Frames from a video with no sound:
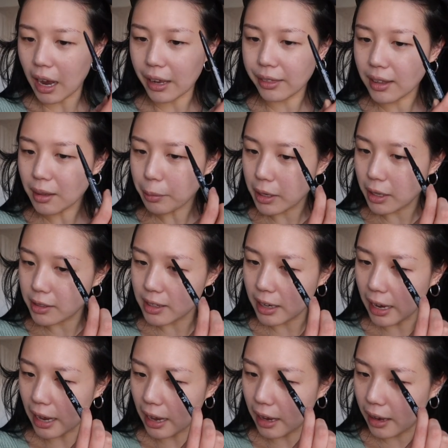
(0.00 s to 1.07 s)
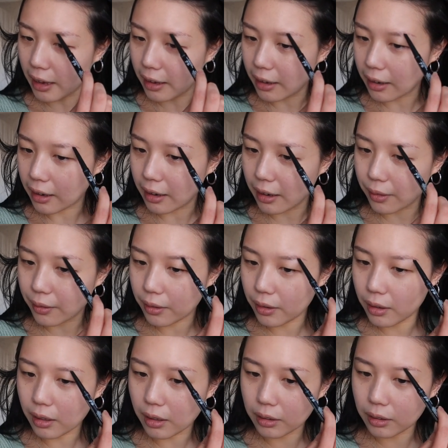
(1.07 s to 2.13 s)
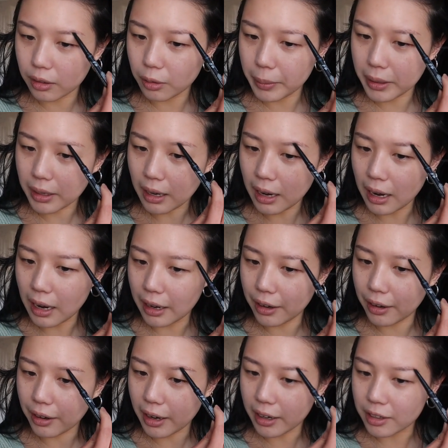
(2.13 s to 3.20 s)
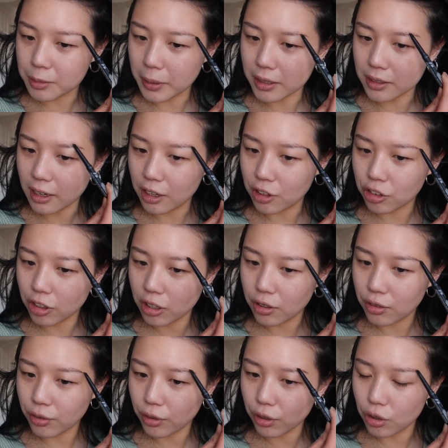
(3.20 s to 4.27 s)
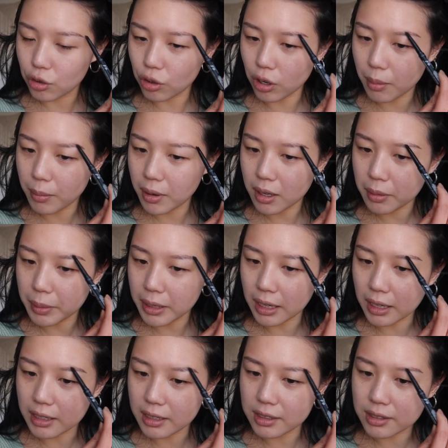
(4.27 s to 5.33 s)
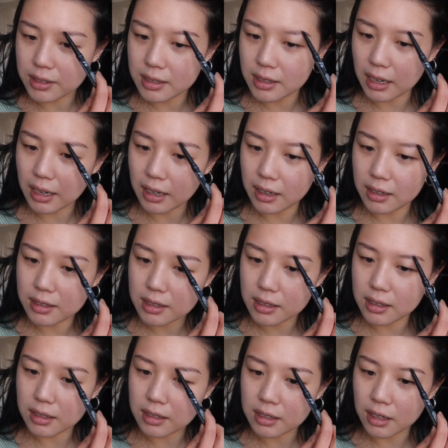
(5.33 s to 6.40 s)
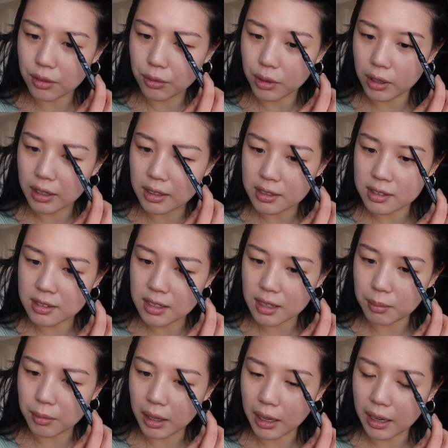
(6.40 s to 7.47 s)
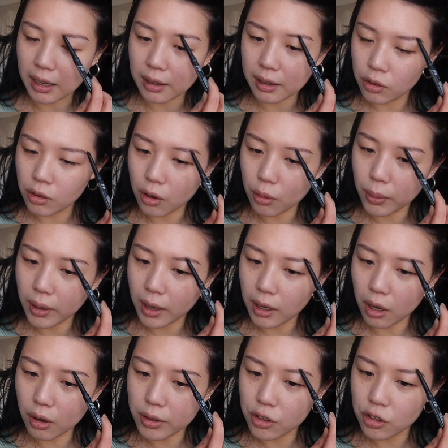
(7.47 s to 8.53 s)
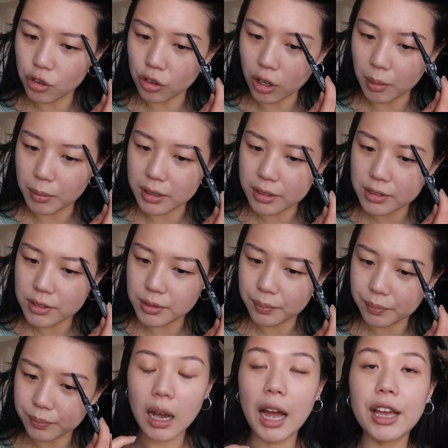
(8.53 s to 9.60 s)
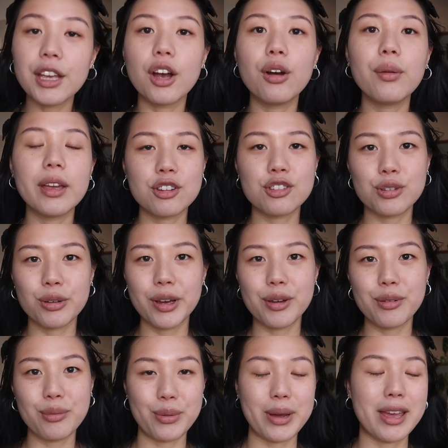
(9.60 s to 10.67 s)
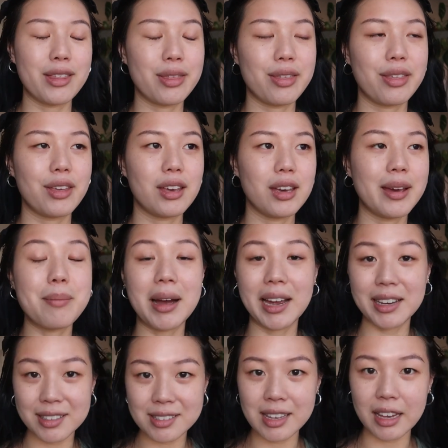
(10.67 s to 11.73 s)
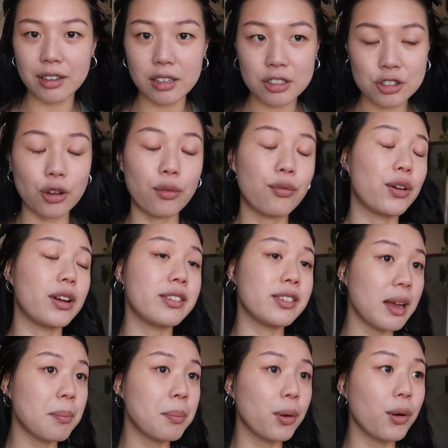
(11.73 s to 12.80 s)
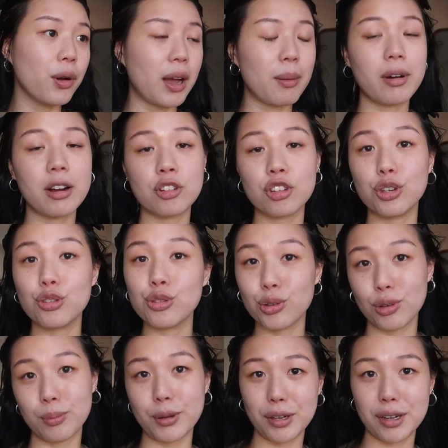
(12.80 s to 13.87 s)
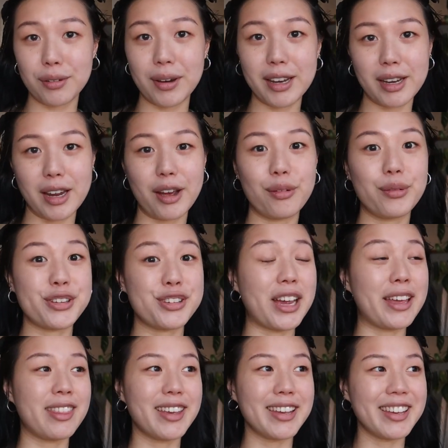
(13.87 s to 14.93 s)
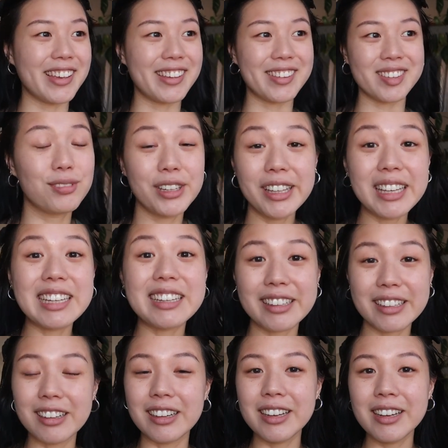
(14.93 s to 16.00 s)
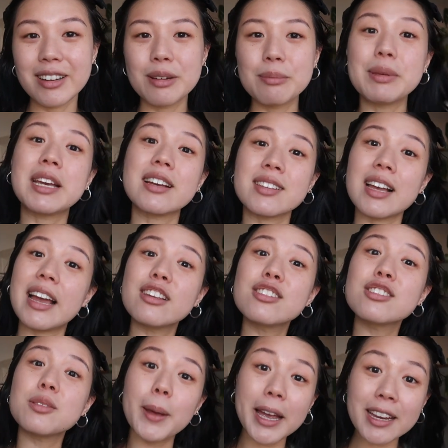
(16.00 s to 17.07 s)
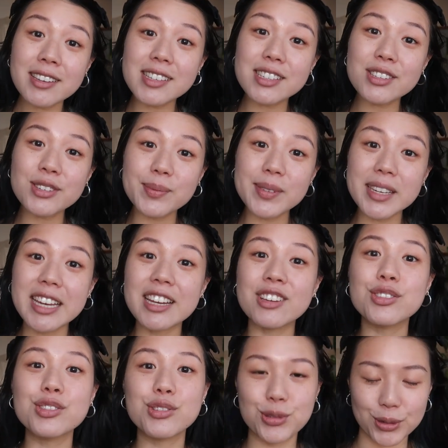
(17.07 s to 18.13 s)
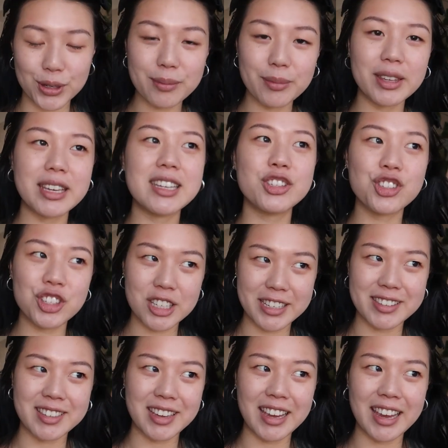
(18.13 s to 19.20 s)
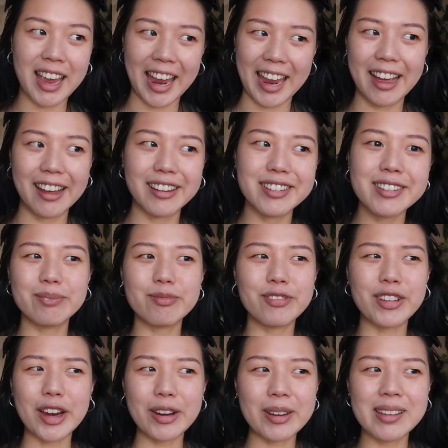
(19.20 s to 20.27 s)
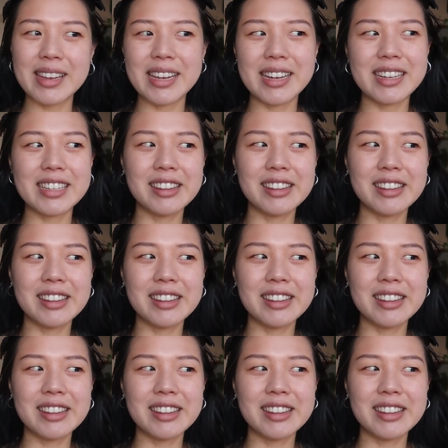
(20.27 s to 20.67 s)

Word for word: I think because I had a little bit higher expectation for the drama because it didn't really seem like... So when I go into dramas, I go into it with a mindset. So for example, I'm watching True Beauty right now, which I think is really good because I expect it to be extremely cheesy and very